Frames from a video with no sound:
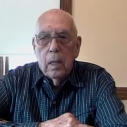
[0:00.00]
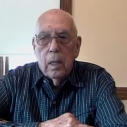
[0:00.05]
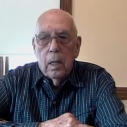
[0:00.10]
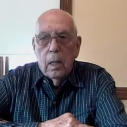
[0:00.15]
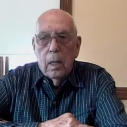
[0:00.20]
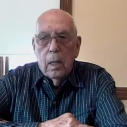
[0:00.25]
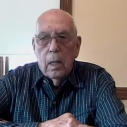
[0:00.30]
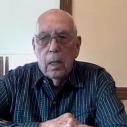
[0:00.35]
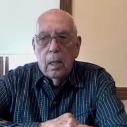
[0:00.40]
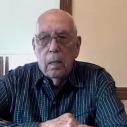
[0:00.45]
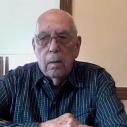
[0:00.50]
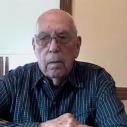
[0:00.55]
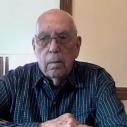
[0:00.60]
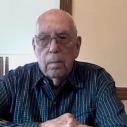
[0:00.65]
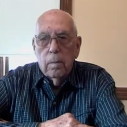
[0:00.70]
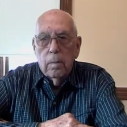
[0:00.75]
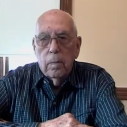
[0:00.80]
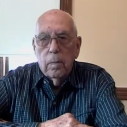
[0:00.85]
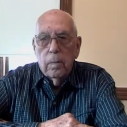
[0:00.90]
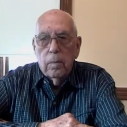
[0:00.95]

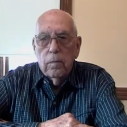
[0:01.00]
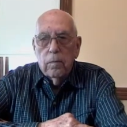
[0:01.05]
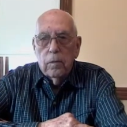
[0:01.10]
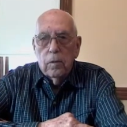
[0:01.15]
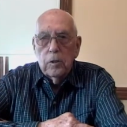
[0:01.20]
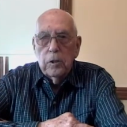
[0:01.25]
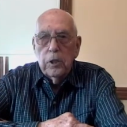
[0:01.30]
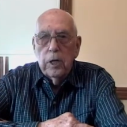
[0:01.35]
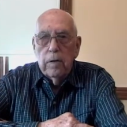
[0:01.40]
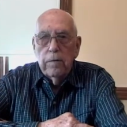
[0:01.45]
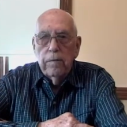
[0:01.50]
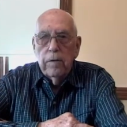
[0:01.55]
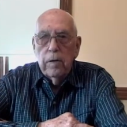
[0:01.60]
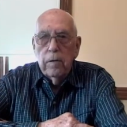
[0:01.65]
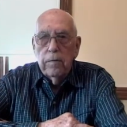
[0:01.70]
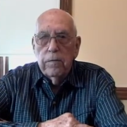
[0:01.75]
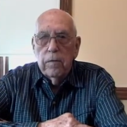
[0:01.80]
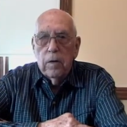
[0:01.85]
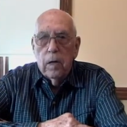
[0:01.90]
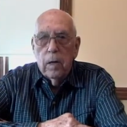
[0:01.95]
for
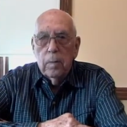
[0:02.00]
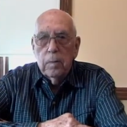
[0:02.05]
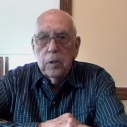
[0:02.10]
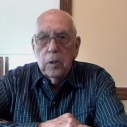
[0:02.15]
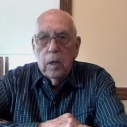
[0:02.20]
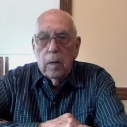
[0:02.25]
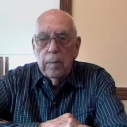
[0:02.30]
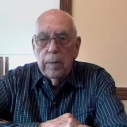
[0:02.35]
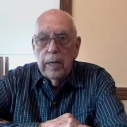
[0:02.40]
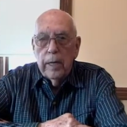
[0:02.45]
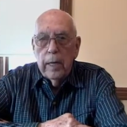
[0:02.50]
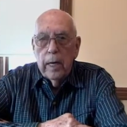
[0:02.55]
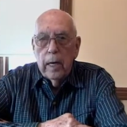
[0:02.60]
Sheffield Farms Company.